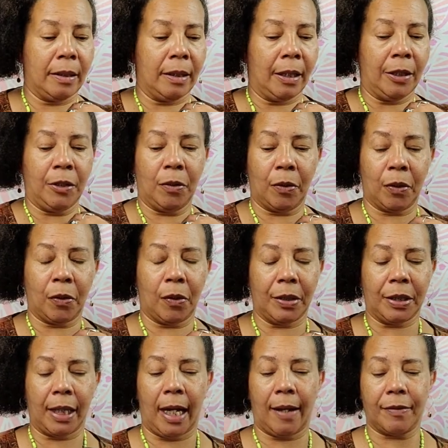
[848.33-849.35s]
You are going
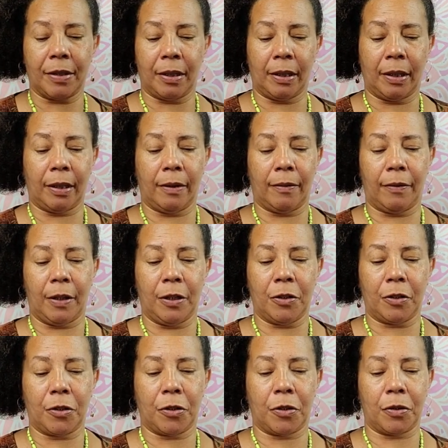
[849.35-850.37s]
to have to live in
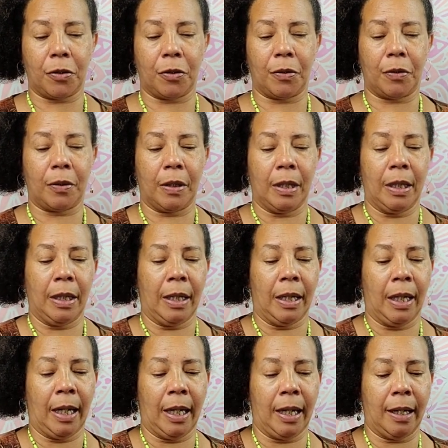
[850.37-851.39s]
your truth.
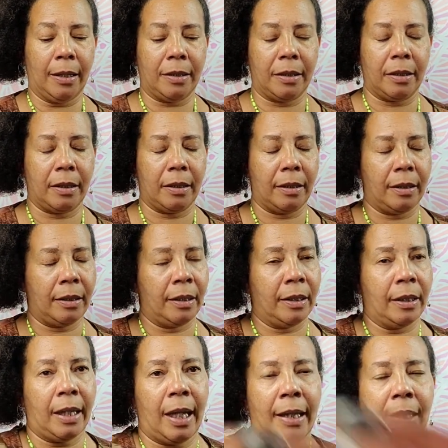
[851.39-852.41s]
And I